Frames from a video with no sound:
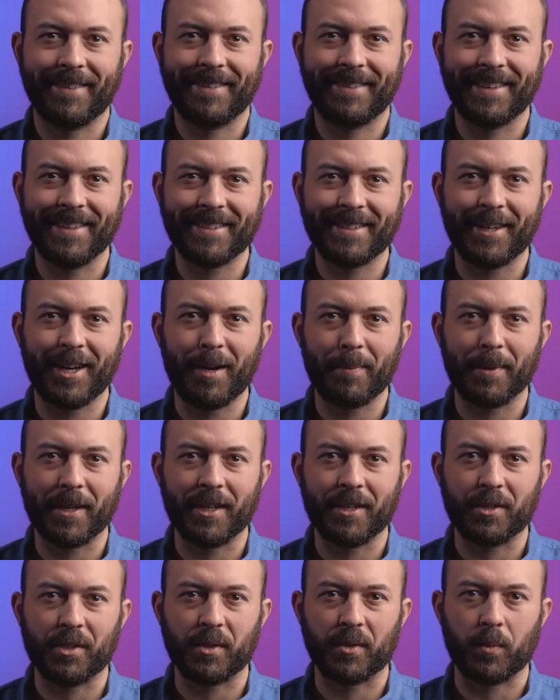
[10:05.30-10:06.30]
This topping
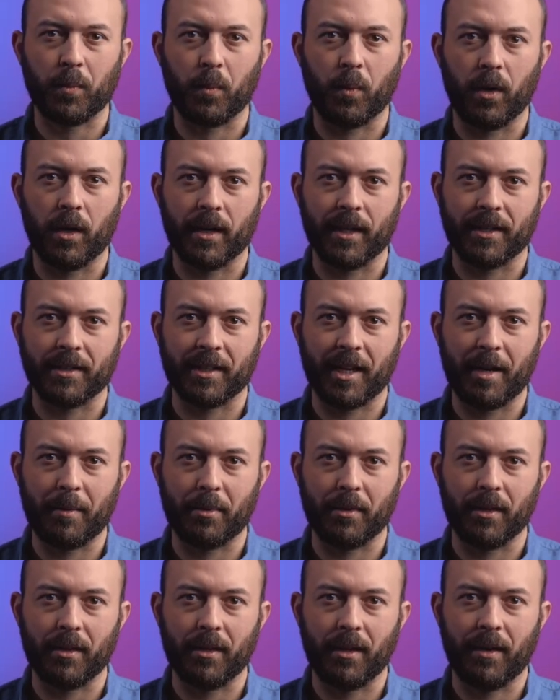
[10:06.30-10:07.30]
is just one
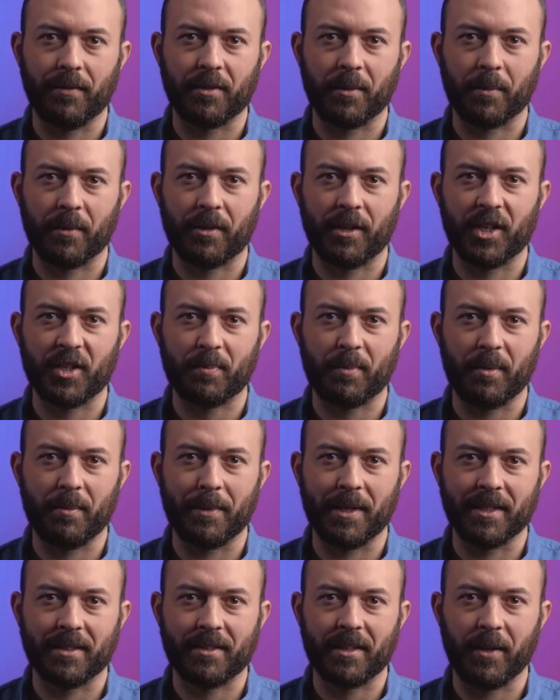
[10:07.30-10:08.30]
example of some crispy
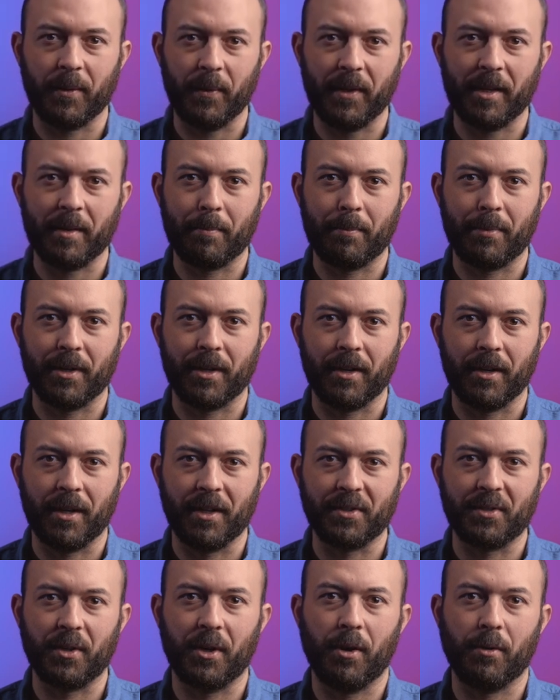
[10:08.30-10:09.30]
bits that we can put
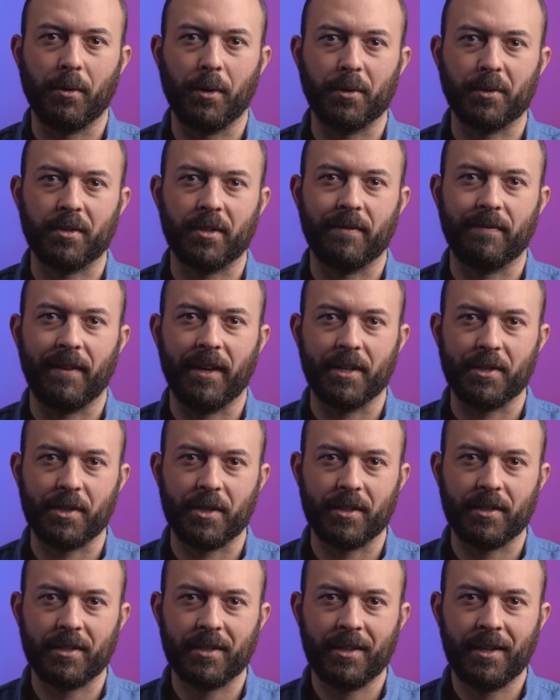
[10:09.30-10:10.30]
onto our roasted
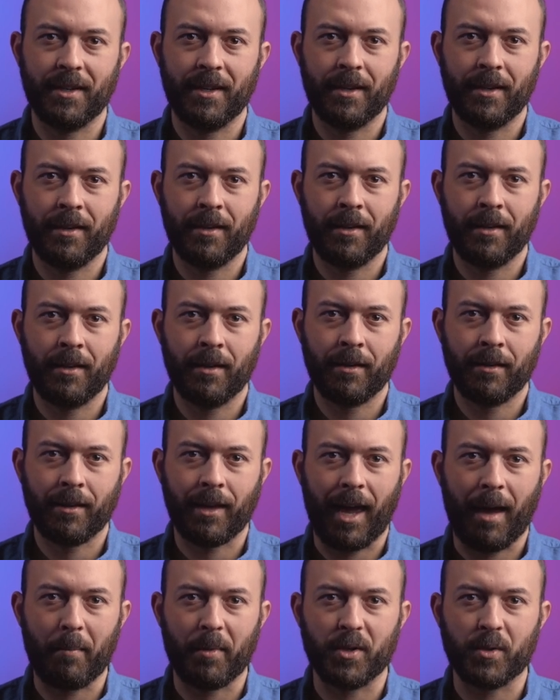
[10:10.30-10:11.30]
veggies.
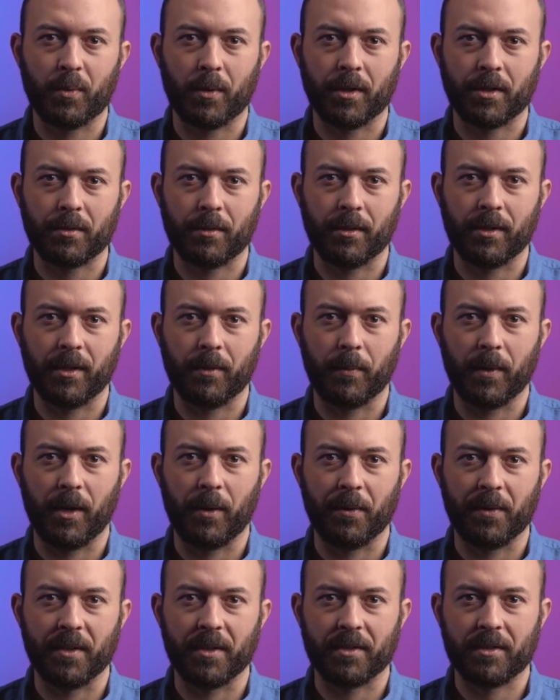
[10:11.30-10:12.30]
Cabbage works really well
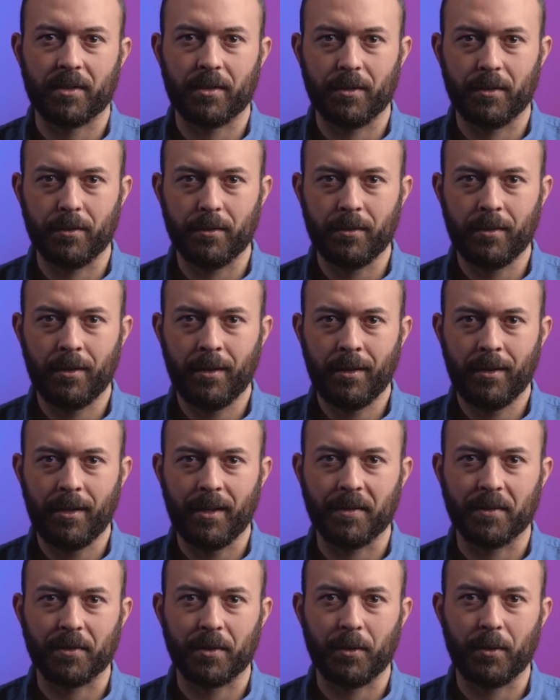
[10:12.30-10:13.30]
with this too,
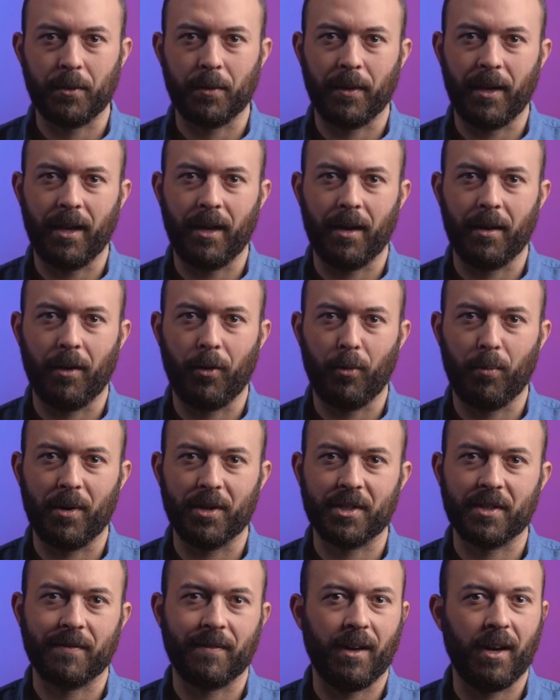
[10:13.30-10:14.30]
and so do a whole
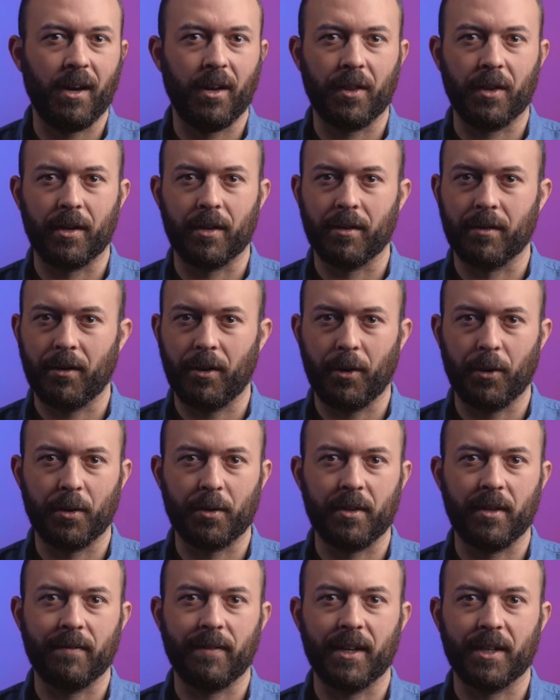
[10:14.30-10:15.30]
bunch of other
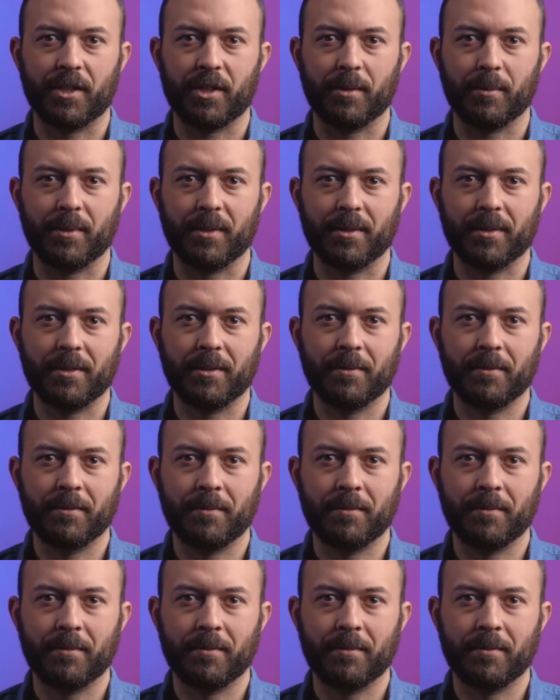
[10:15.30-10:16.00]
earthy vegetables.